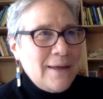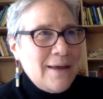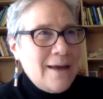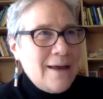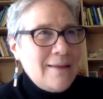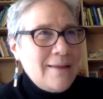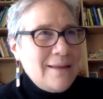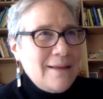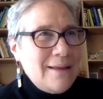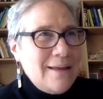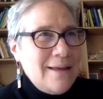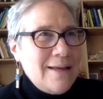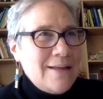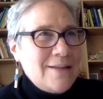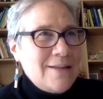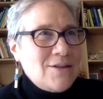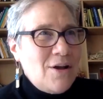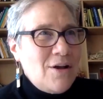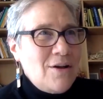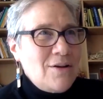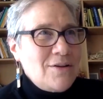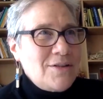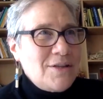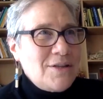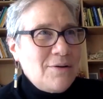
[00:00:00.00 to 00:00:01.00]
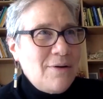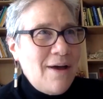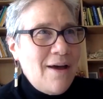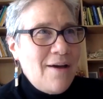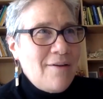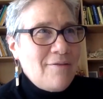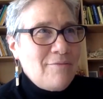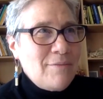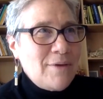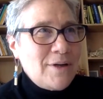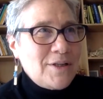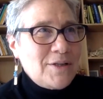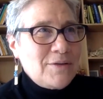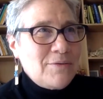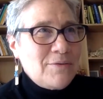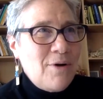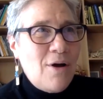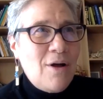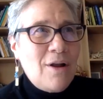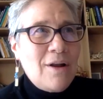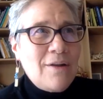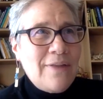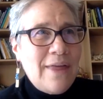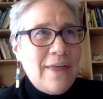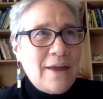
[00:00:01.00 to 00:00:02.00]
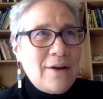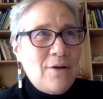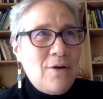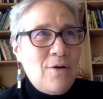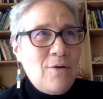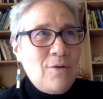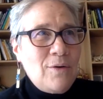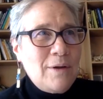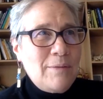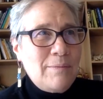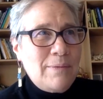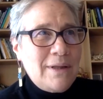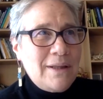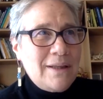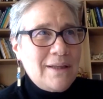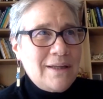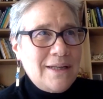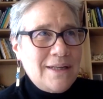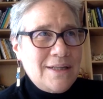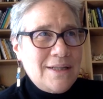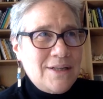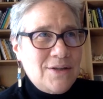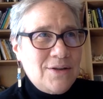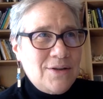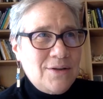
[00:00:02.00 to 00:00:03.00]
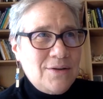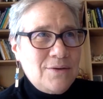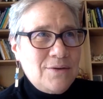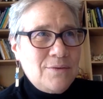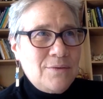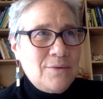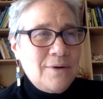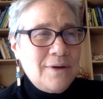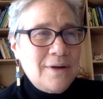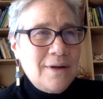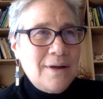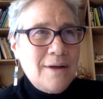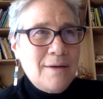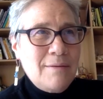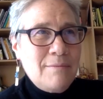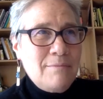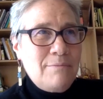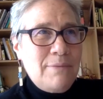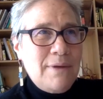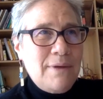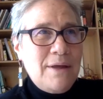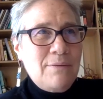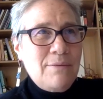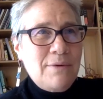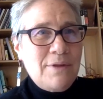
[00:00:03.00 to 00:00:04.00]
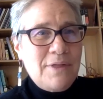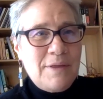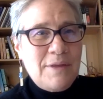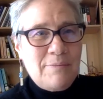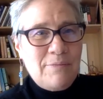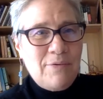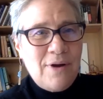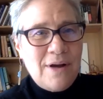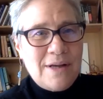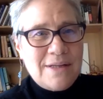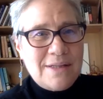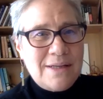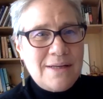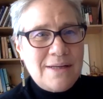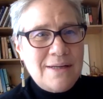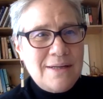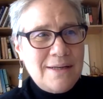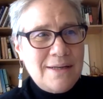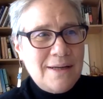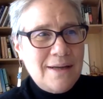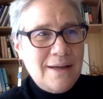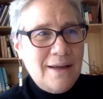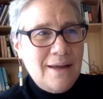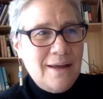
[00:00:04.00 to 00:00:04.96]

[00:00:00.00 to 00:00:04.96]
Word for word: i think kids also have much all that whole ability to be with the present